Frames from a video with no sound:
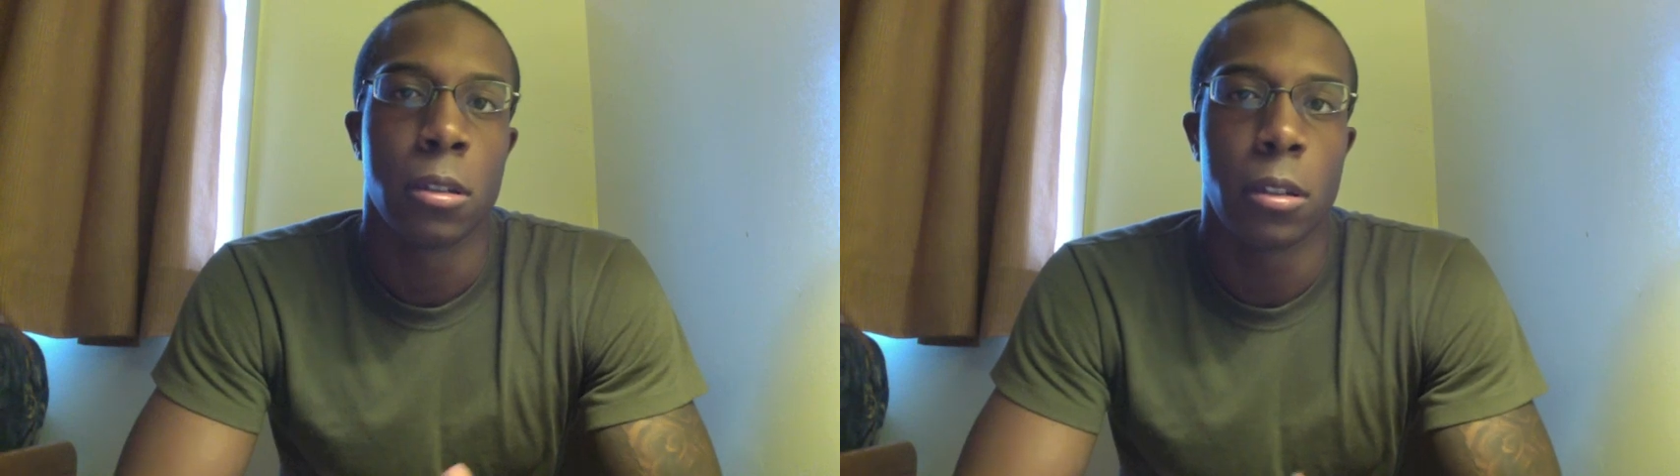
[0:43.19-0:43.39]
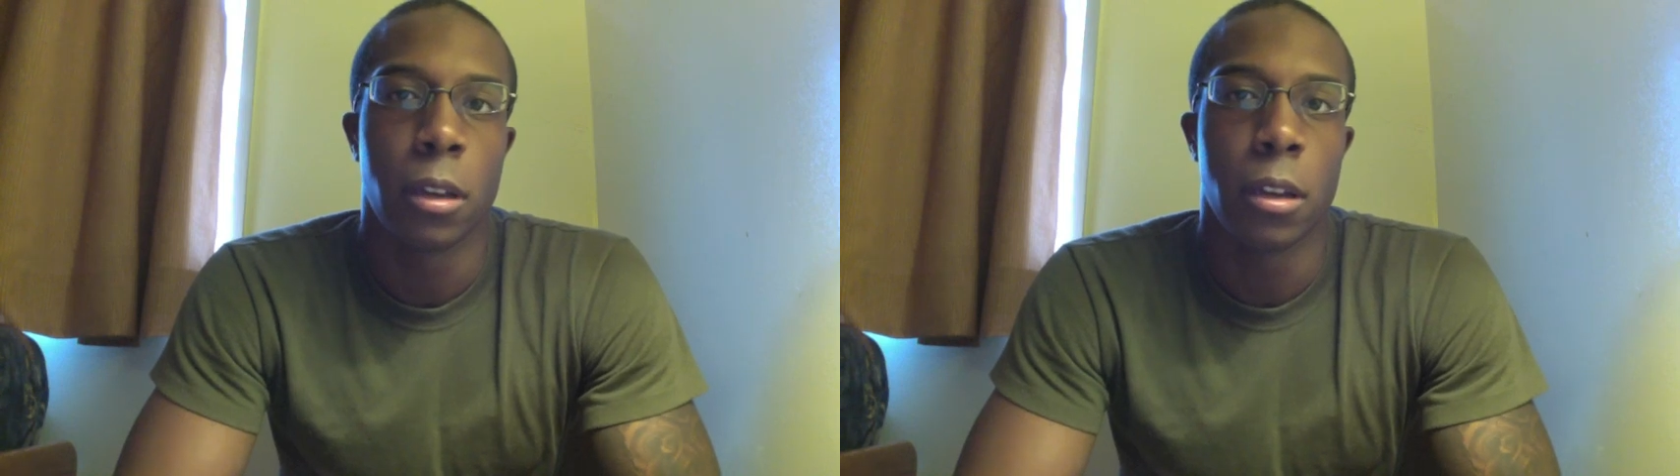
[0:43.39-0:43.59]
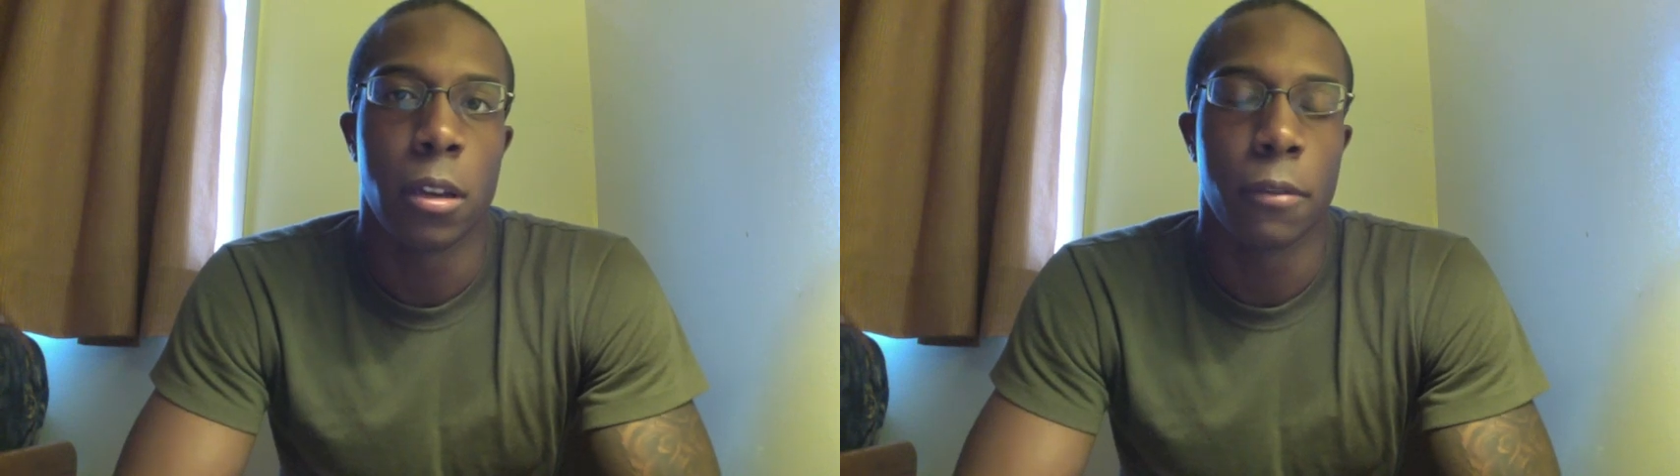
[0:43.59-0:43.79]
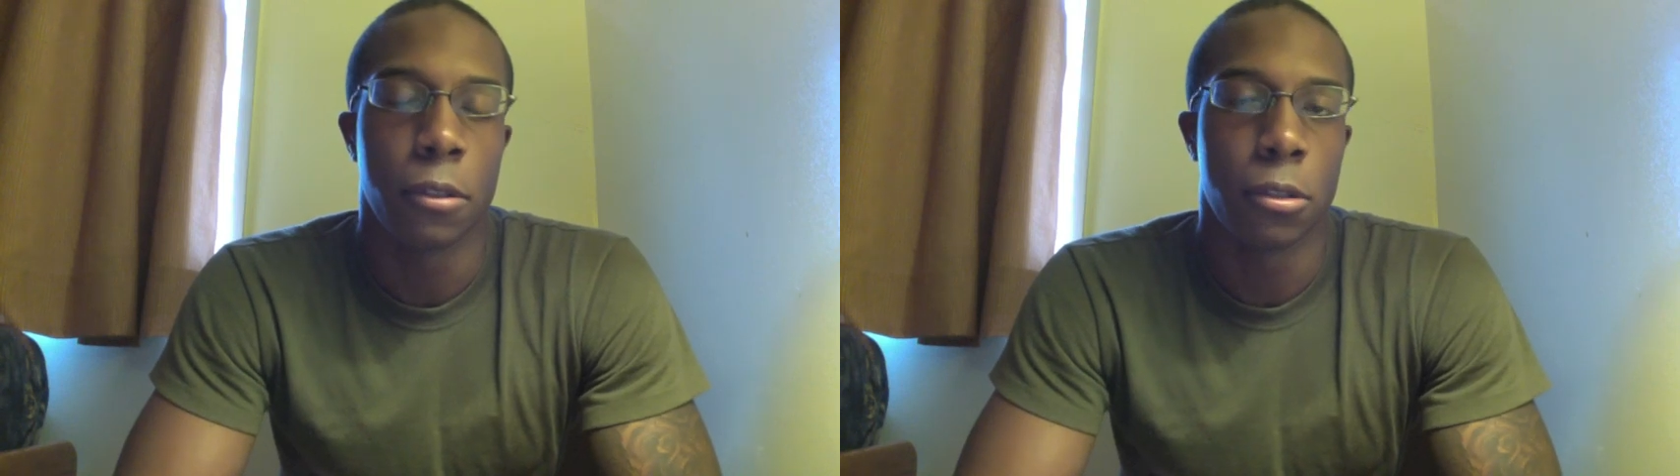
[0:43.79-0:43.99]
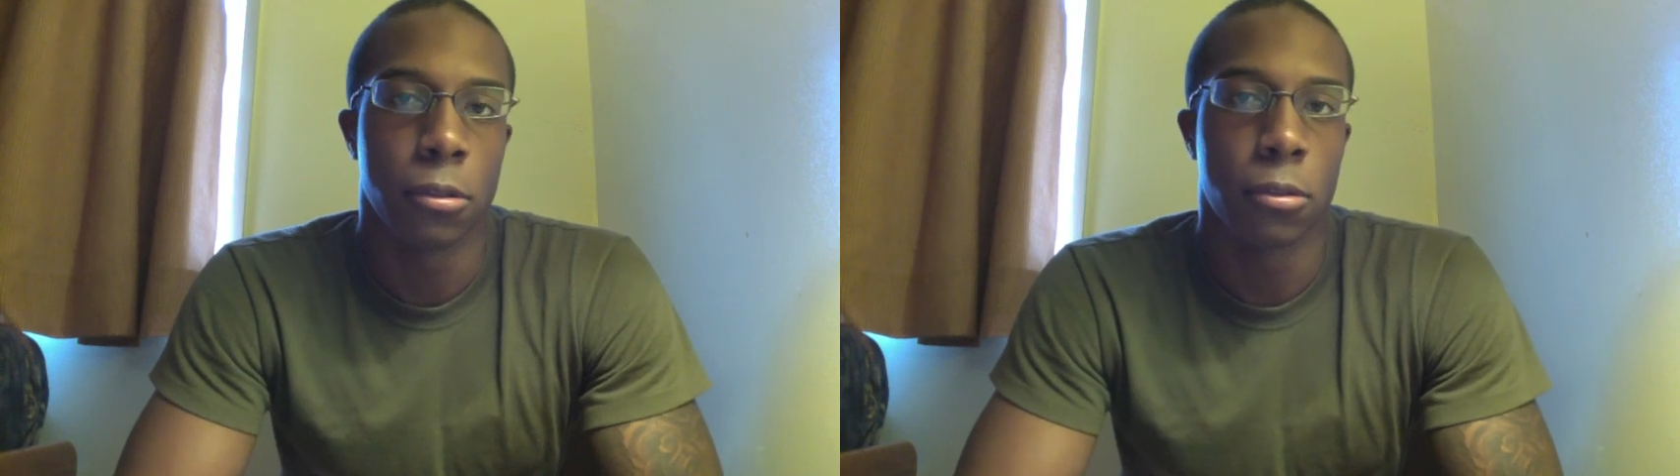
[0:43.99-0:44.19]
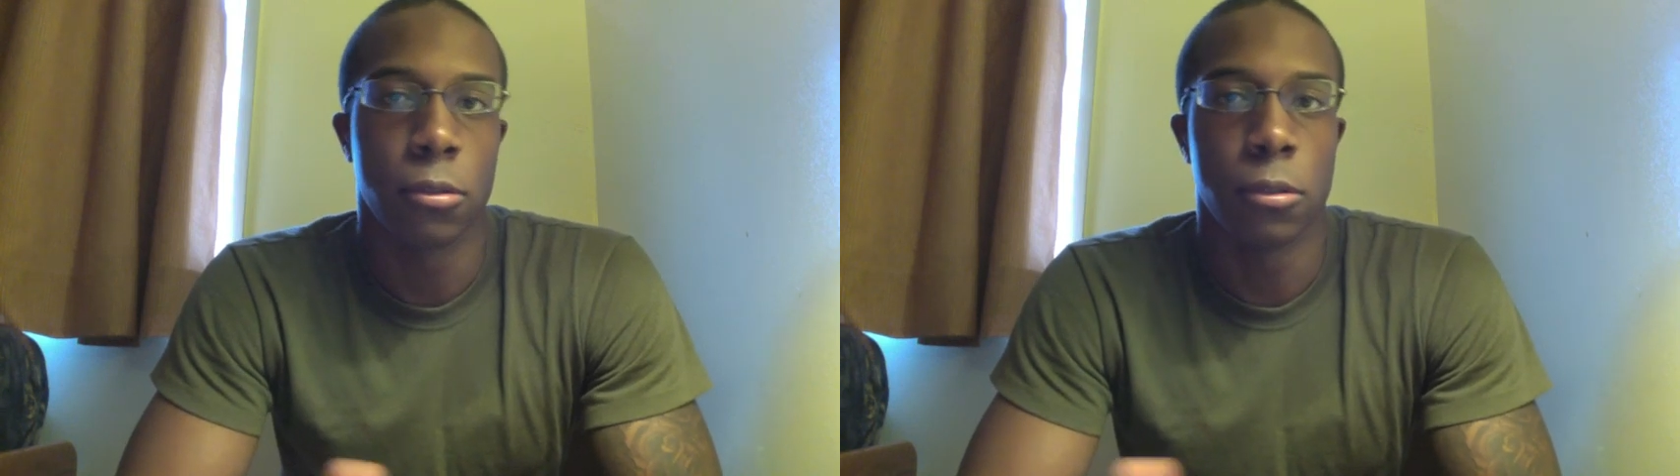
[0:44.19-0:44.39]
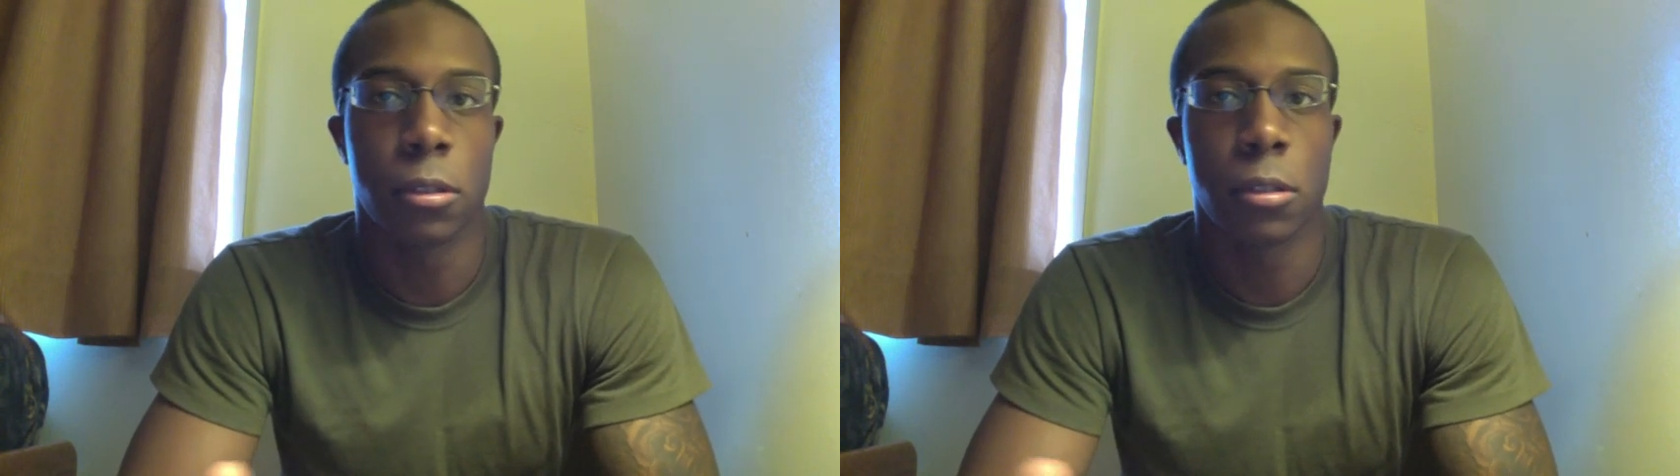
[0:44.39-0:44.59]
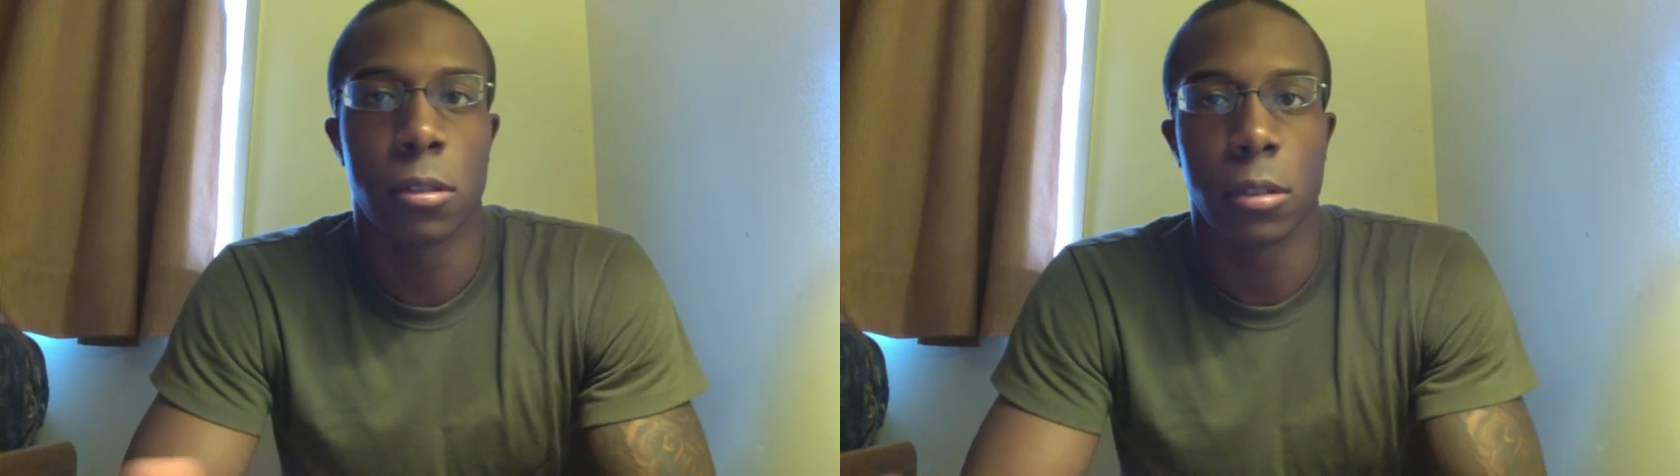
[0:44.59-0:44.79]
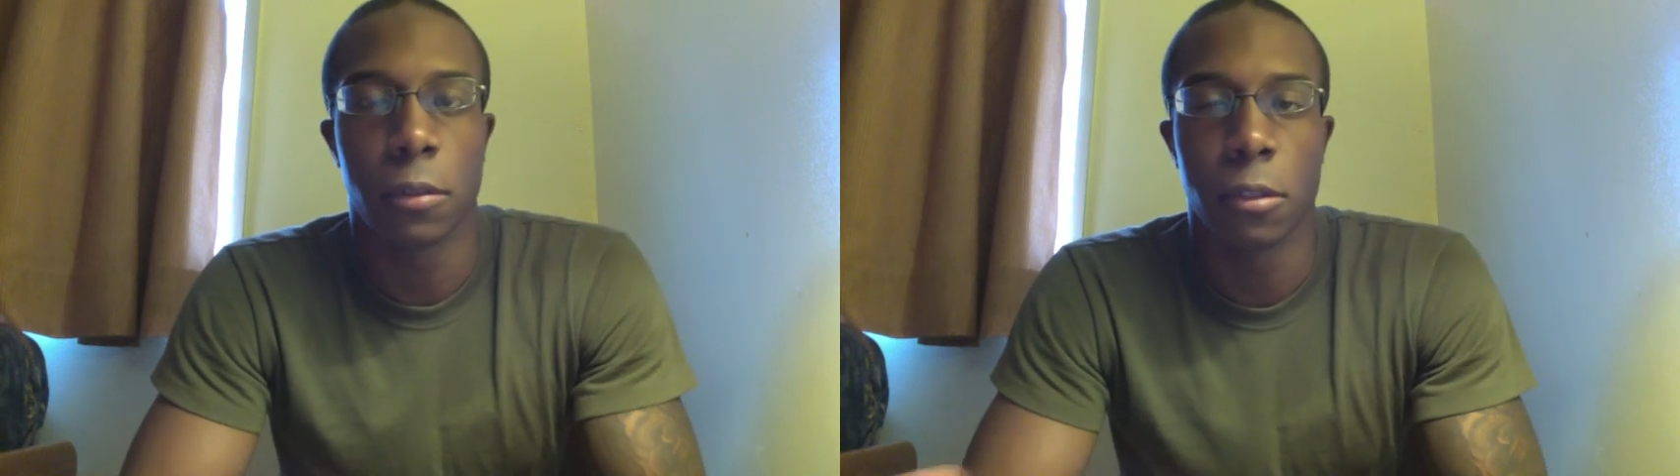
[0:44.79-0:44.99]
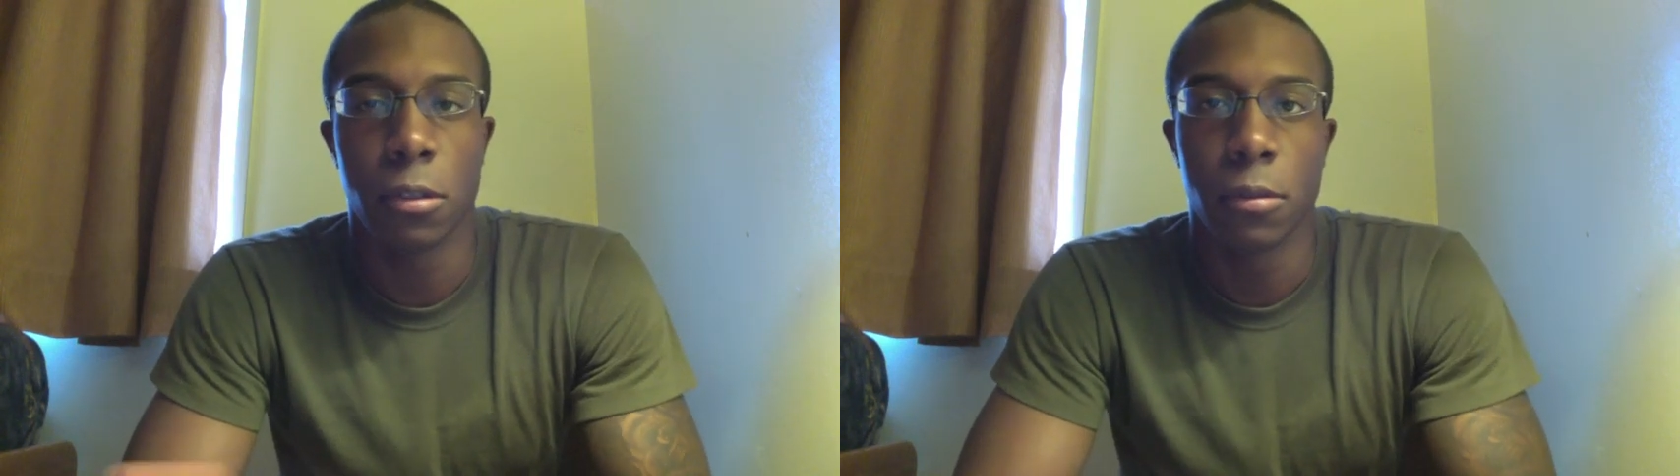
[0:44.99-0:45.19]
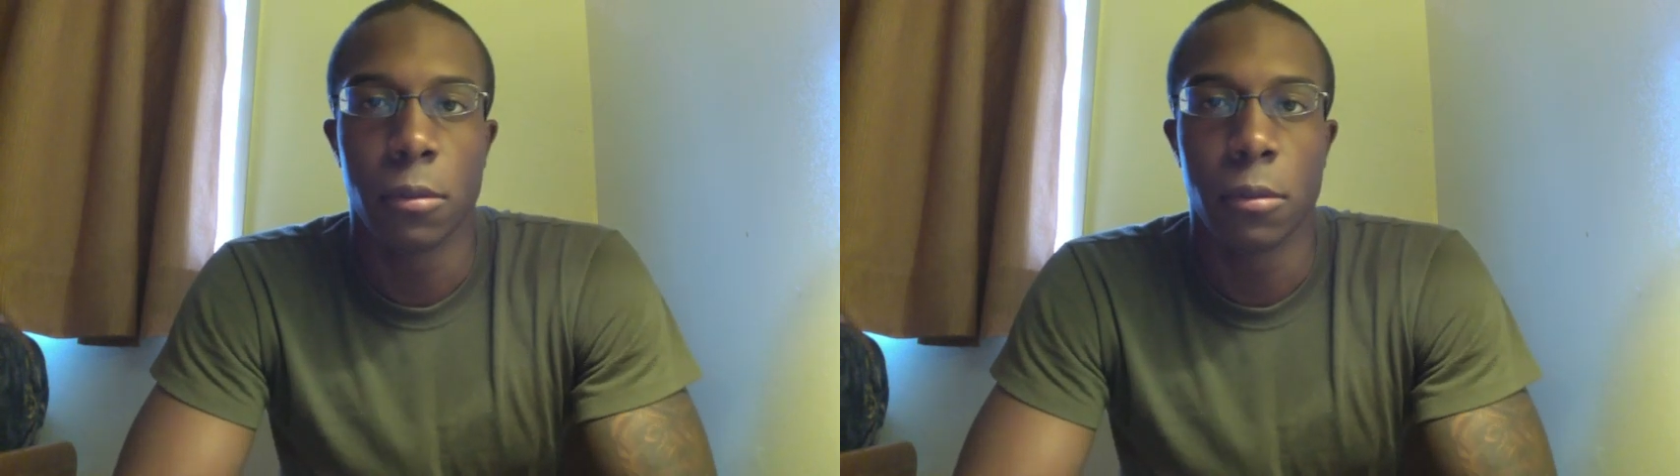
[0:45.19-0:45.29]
and future recruits, if you